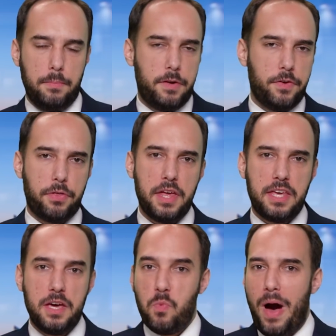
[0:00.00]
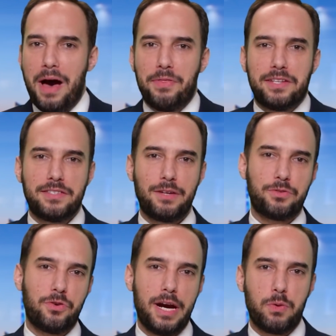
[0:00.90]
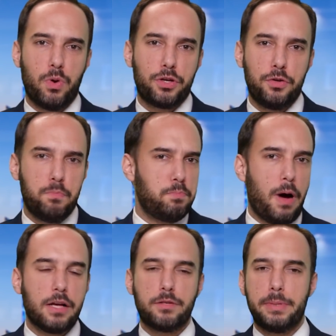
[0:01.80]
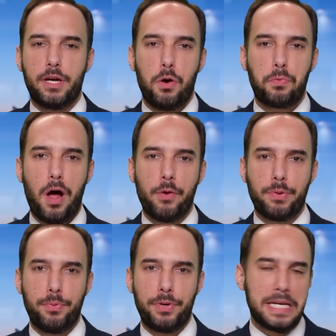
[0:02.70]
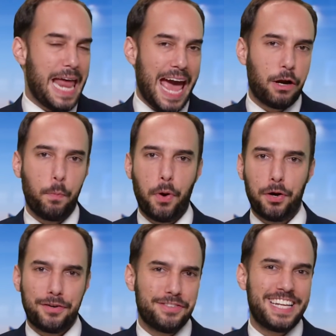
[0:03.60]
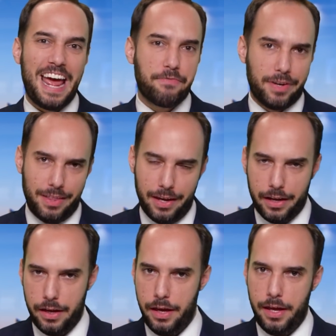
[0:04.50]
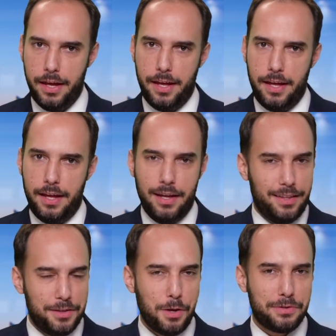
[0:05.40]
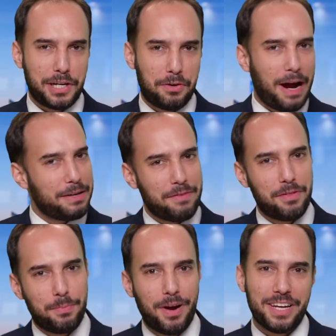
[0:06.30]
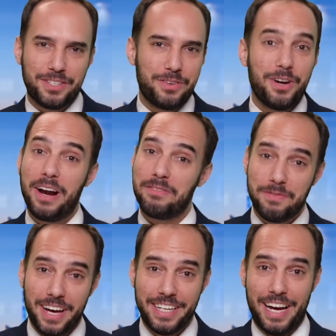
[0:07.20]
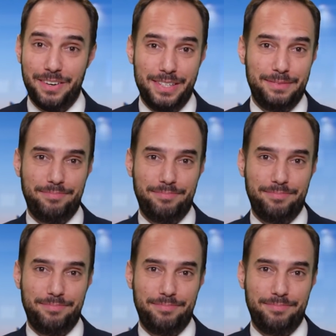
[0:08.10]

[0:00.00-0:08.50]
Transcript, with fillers: But if you're thinking, wow, that sounds great, what could possibly go wrong with putting nanoparticles in everything? Then don't stick around after the break so you don't have to find out.